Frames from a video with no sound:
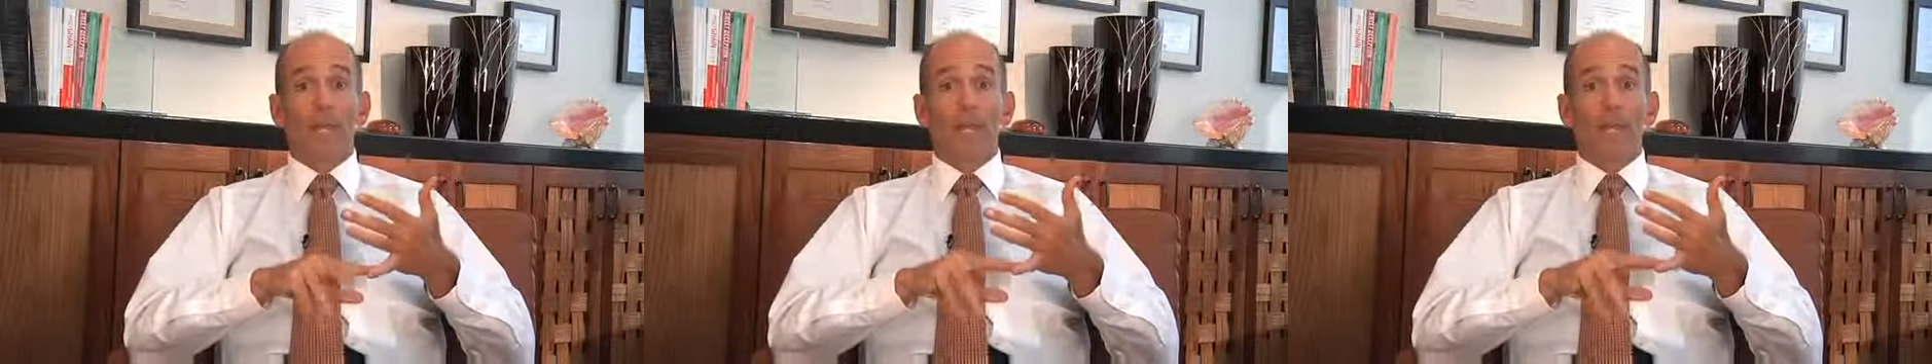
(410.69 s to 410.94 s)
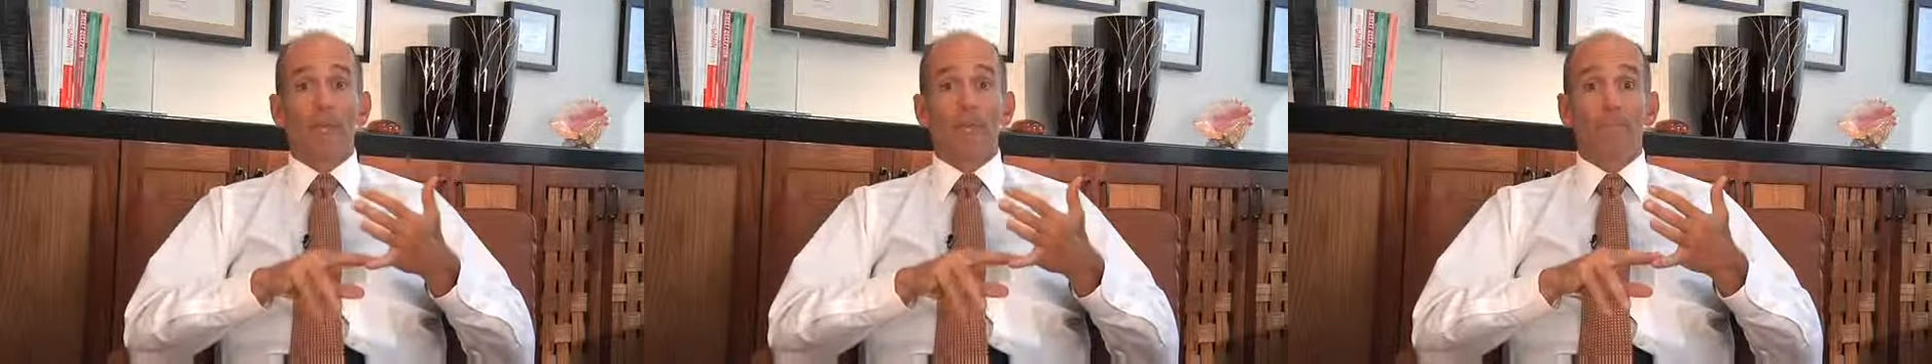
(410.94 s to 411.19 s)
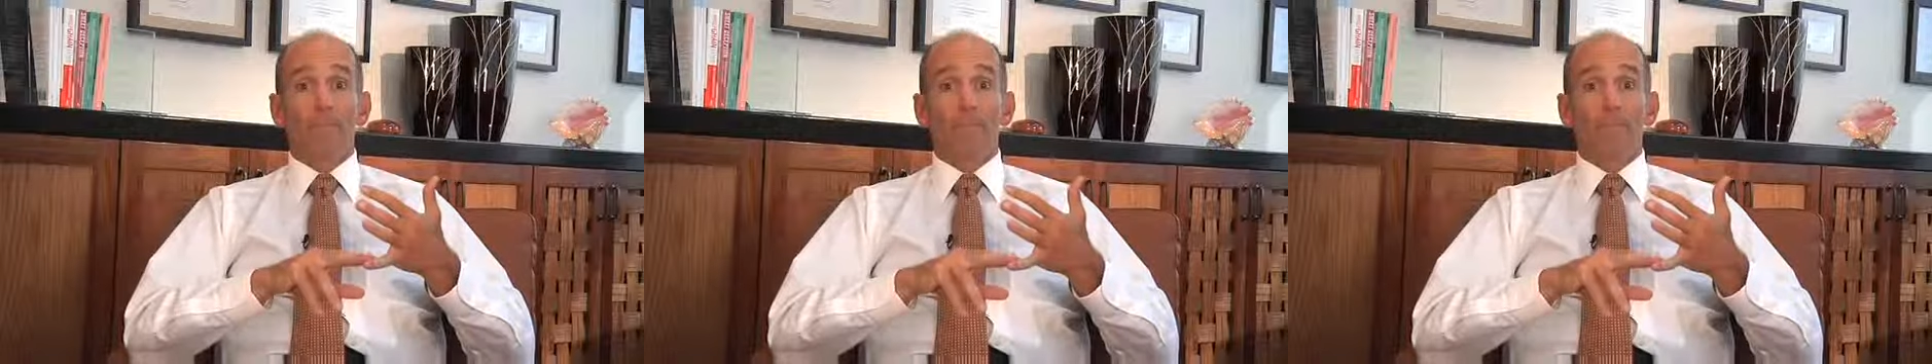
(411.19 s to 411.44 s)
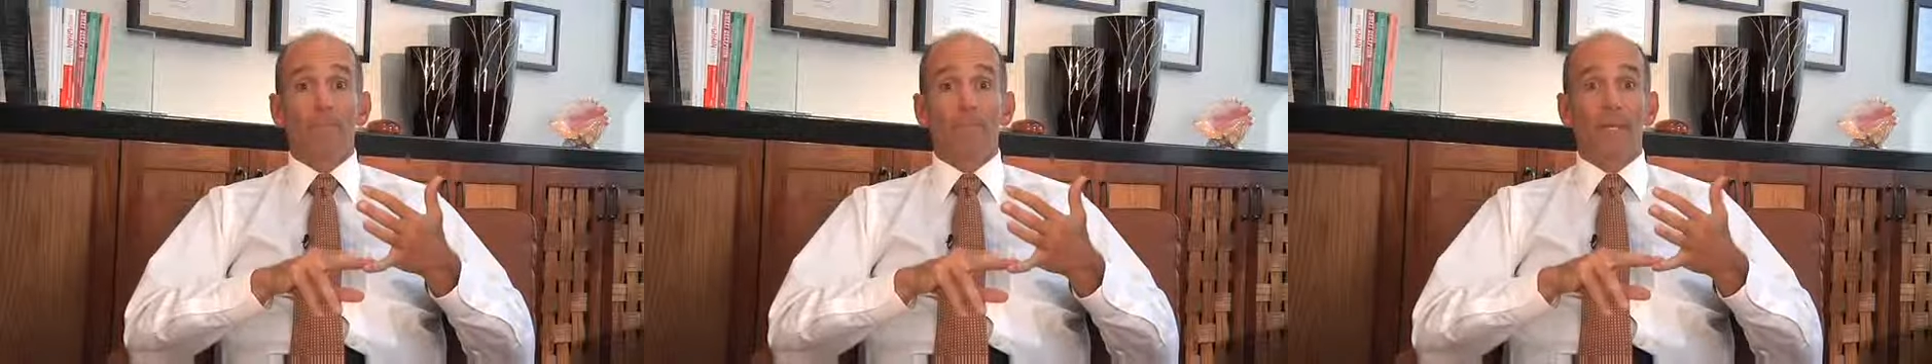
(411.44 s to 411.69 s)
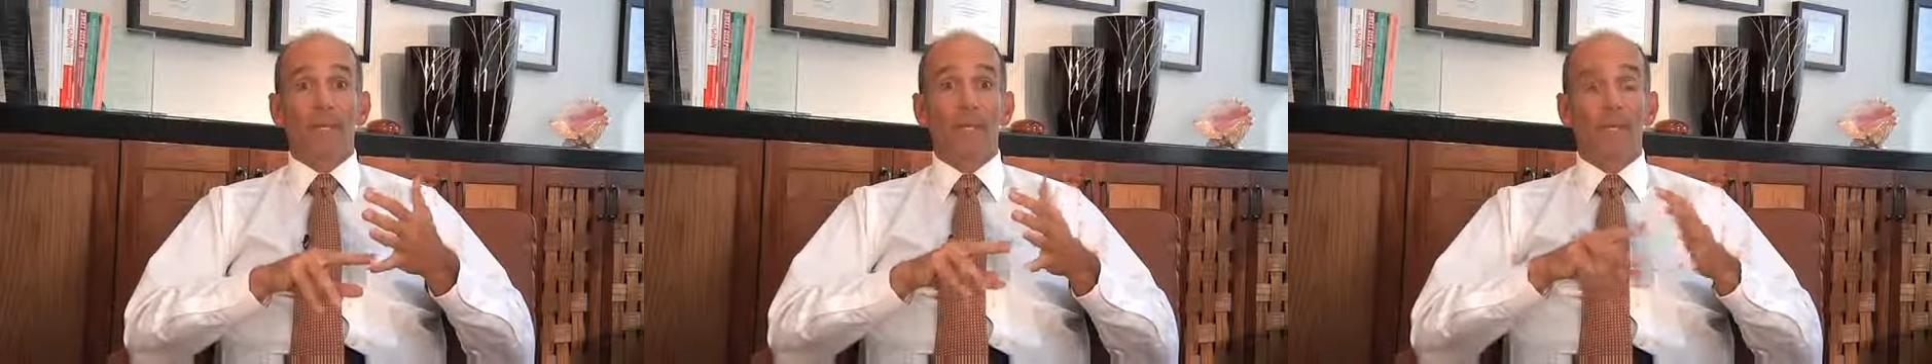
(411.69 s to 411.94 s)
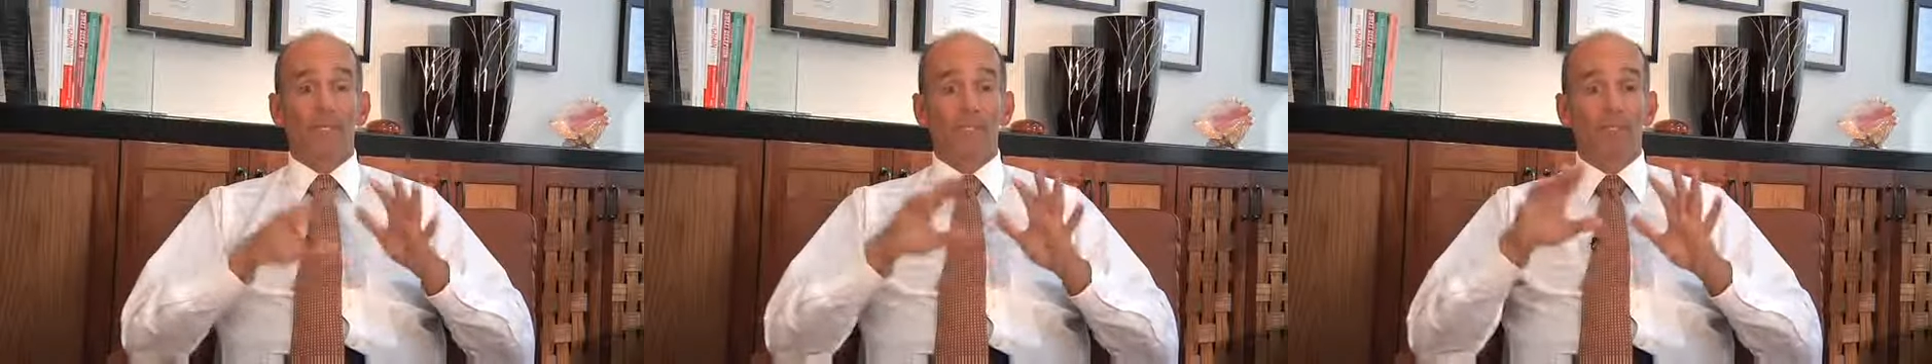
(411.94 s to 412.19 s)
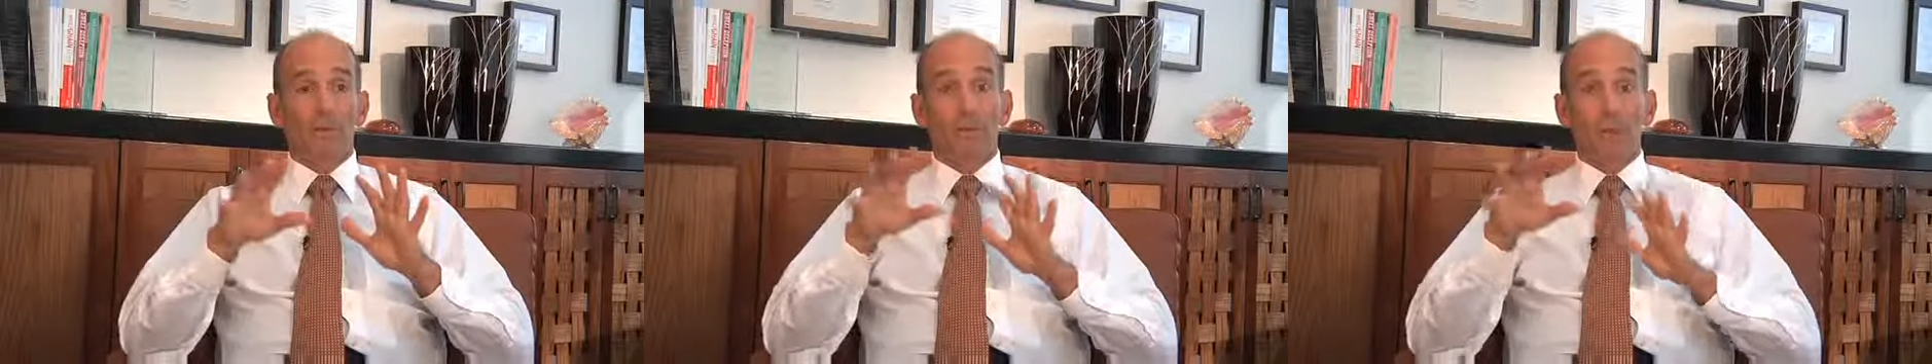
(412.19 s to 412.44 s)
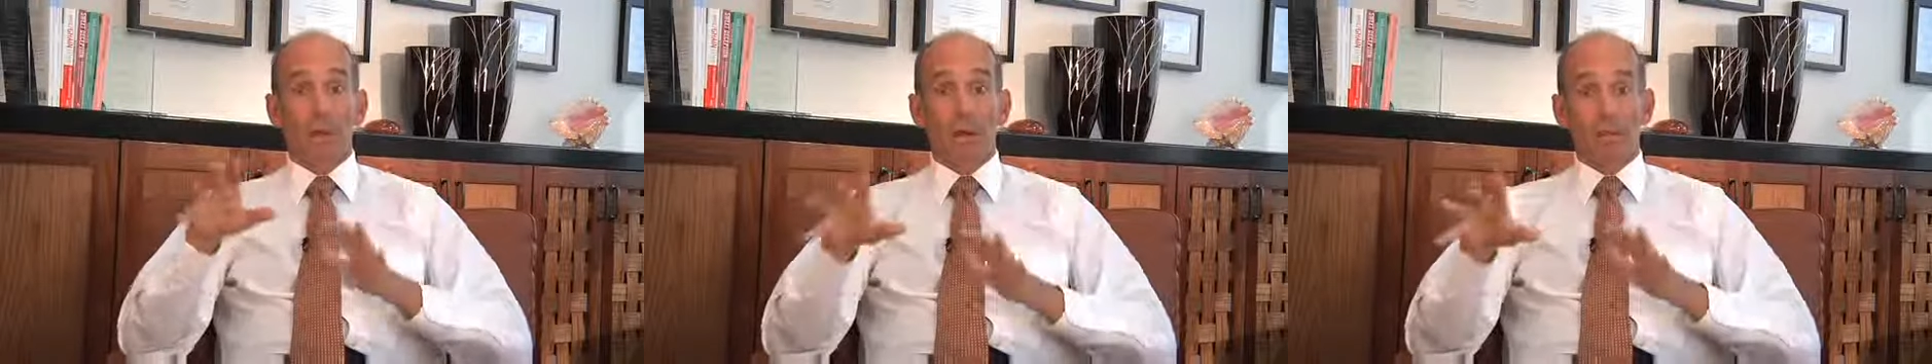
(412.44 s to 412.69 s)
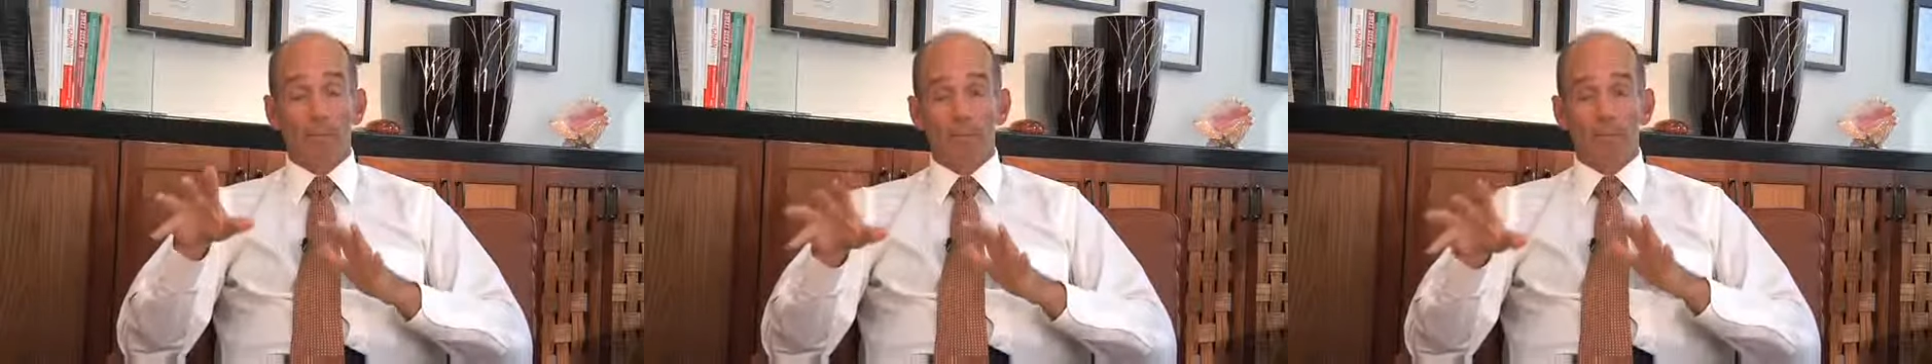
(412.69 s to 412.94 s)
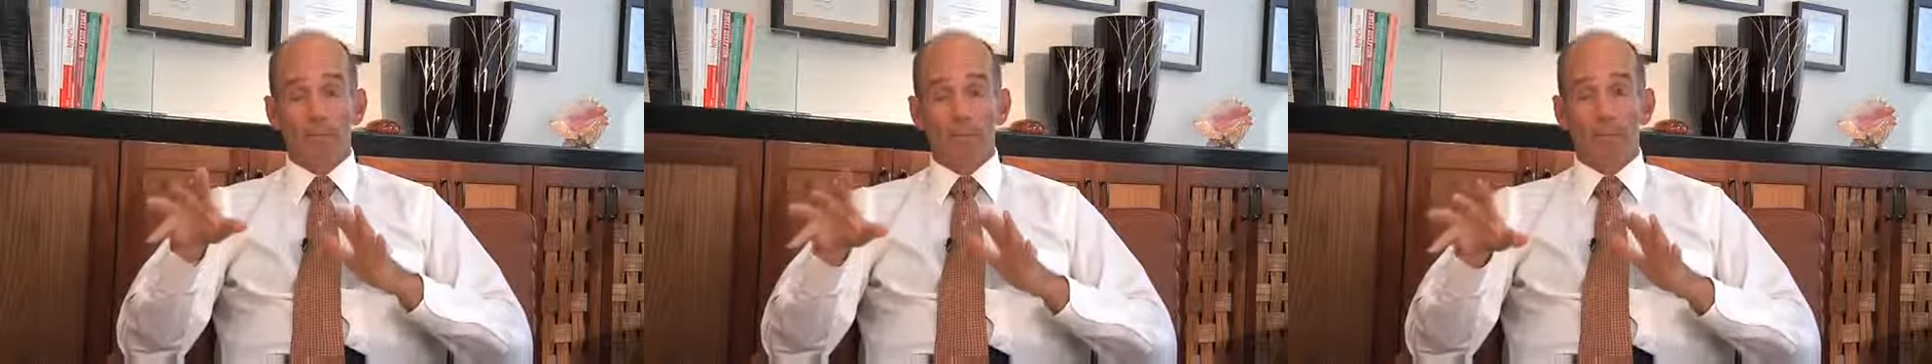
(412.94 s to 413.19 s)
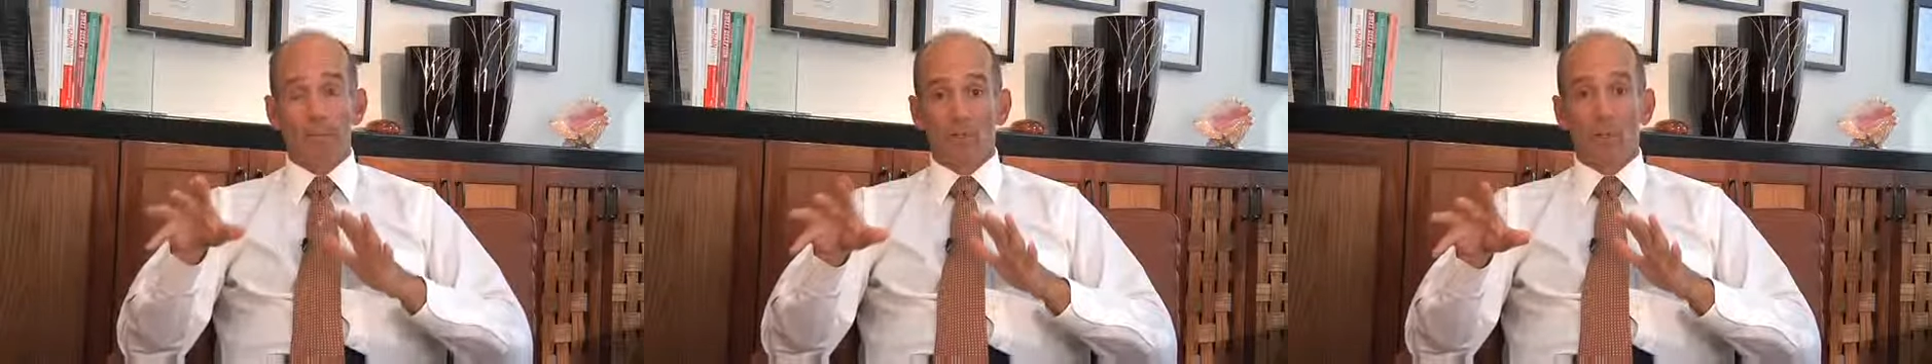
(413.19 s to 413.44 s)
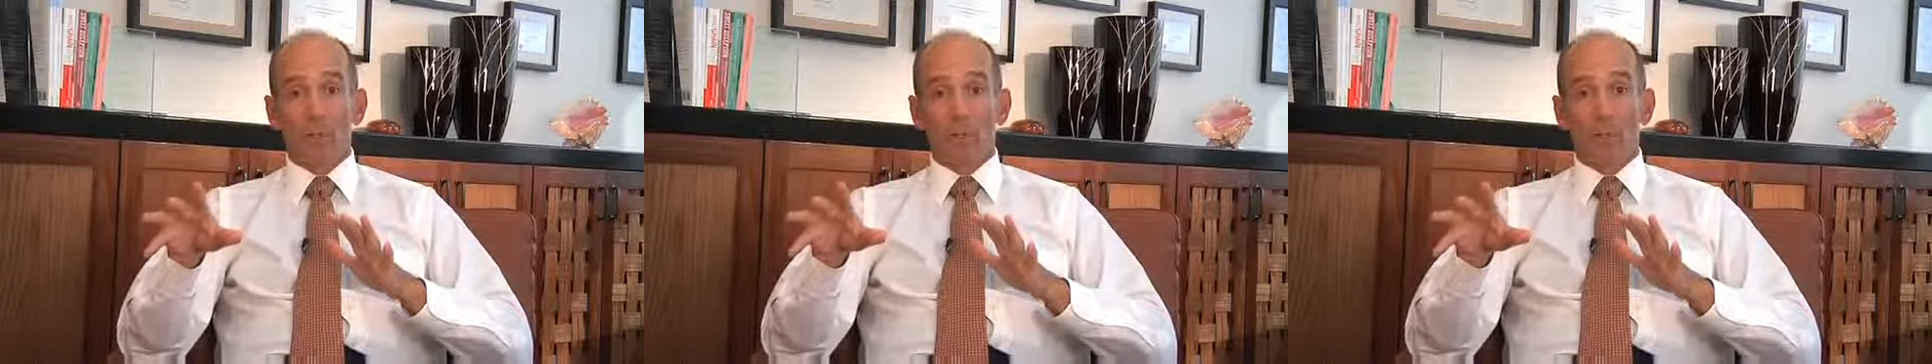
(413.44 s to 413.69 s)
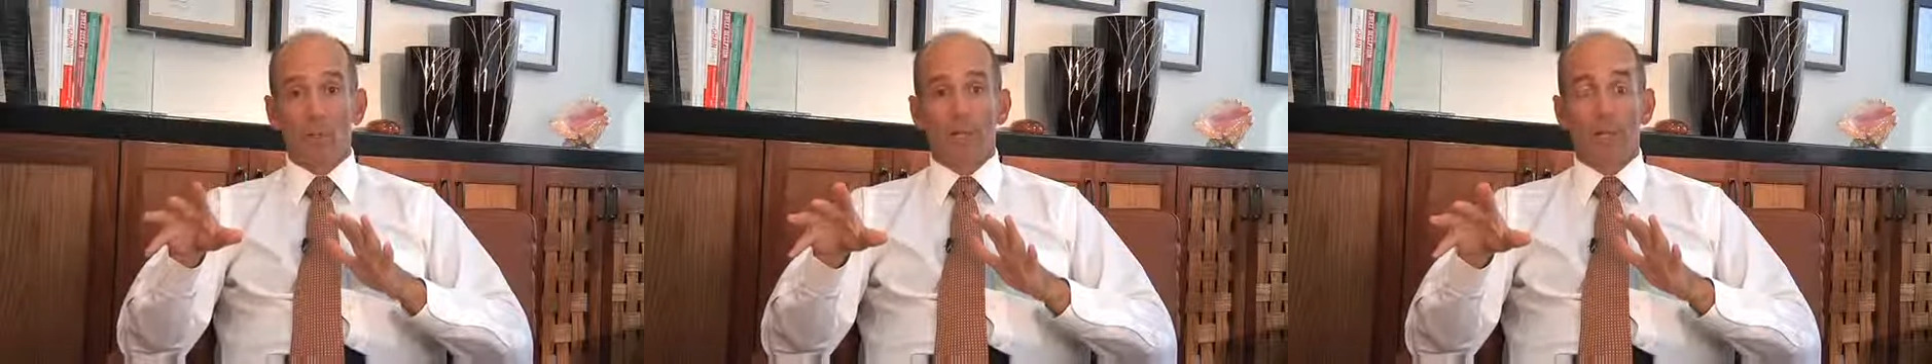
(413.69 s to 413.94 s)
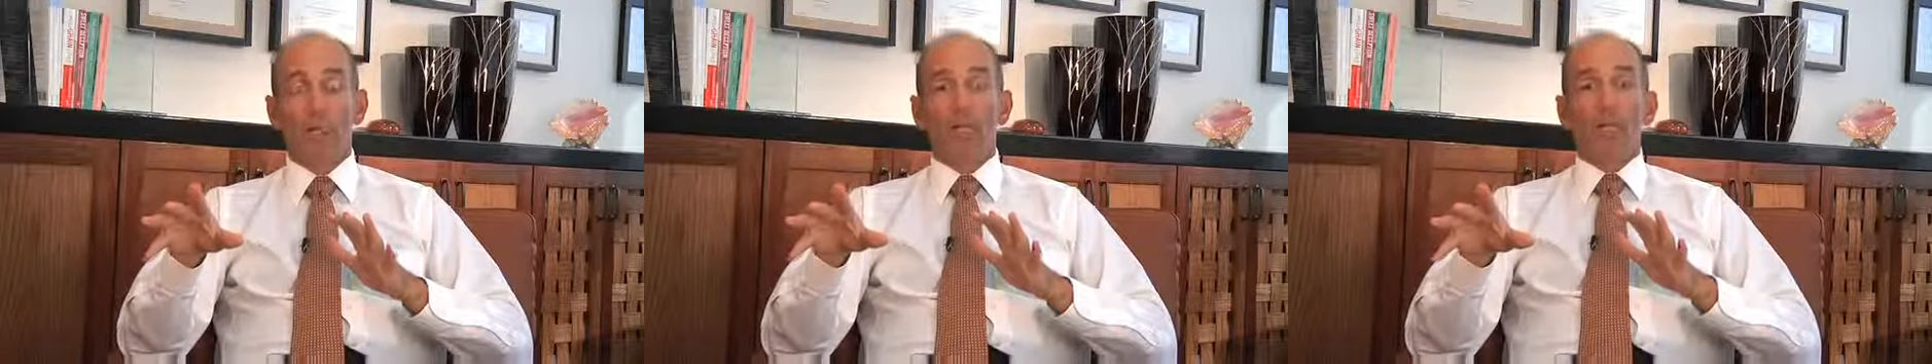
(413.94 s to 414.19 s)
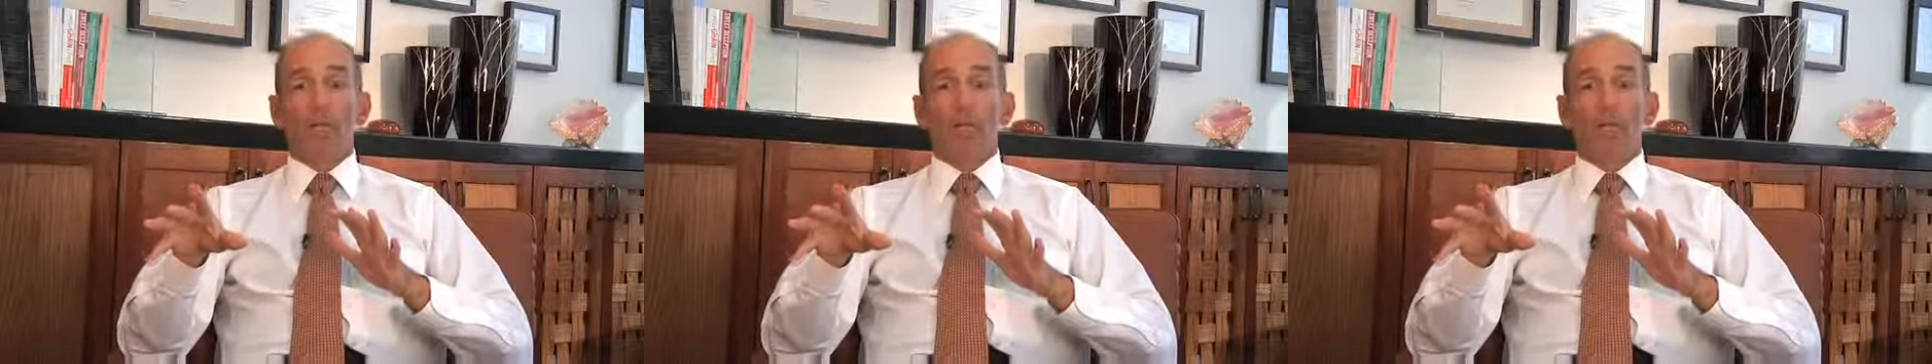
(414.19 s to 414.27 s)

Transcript: And because of the problems with conventional formula,